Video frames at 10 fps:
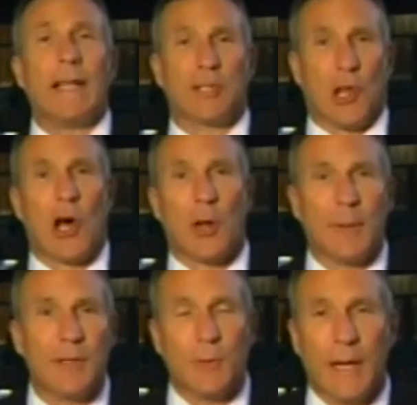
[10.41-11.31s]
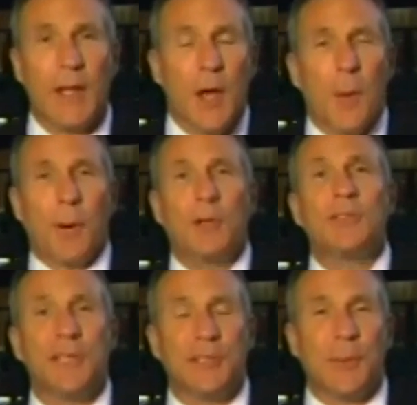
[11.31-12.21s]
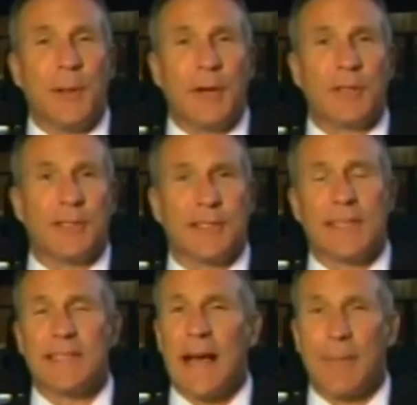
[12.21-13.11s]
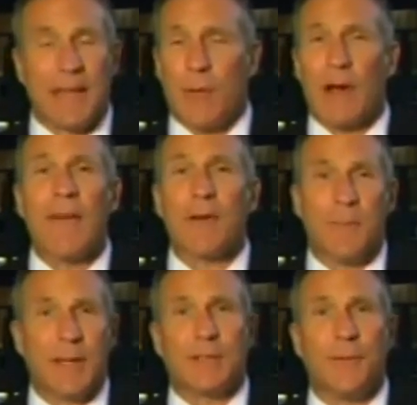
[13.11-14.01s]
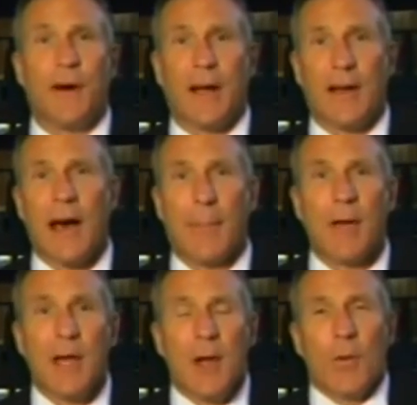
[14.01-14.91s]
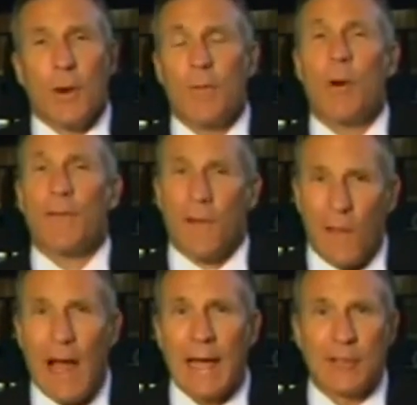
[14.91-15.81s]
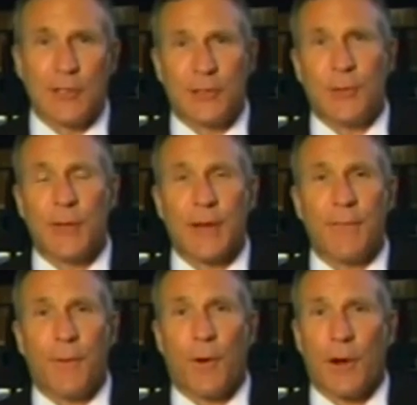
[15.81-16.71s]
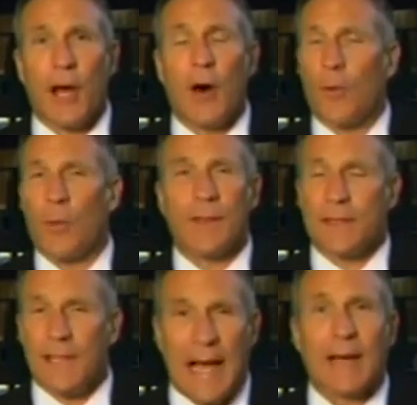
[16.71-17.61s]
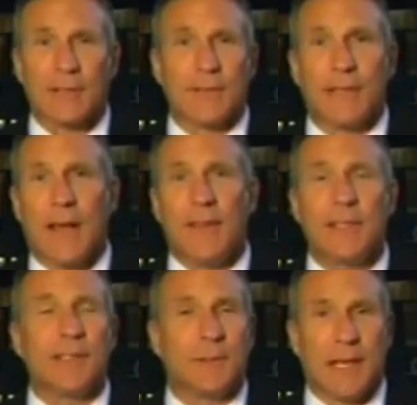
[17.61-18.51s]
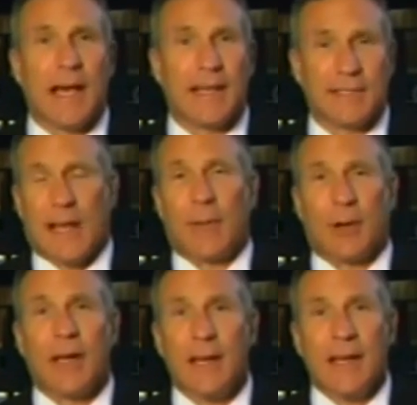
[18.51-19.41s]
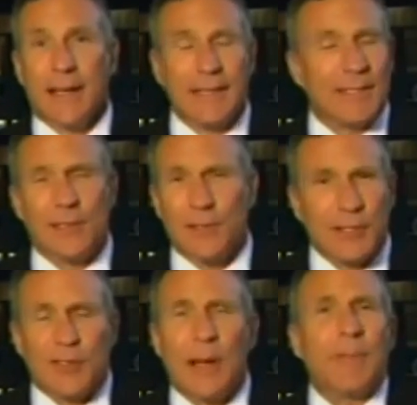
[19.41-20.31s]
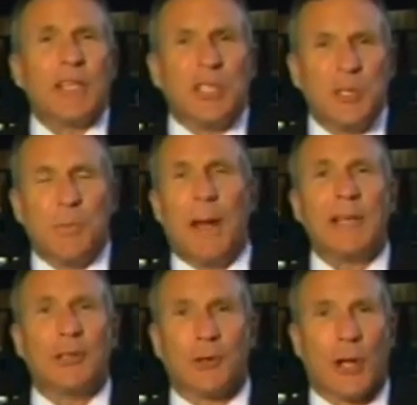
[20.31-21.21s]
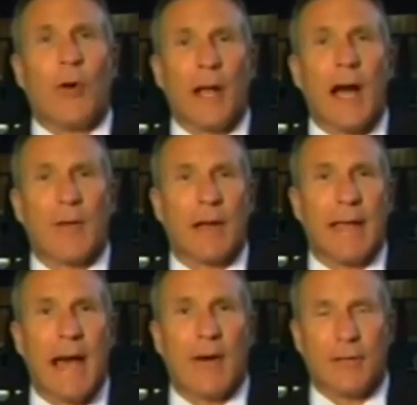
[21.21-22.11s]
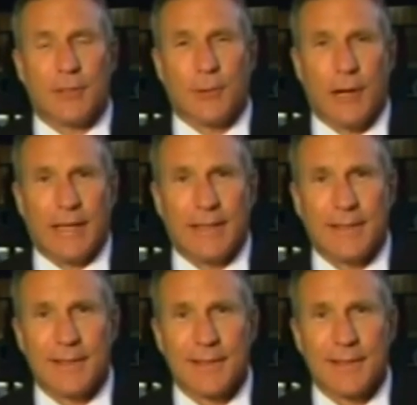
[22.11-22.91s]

wait as long between postseason appearances this time, but they were every bit as fired up with what the Lions are doing at 4 0 and what the Tigers have done this uh, summer. This is just something special going on right now in Detroit.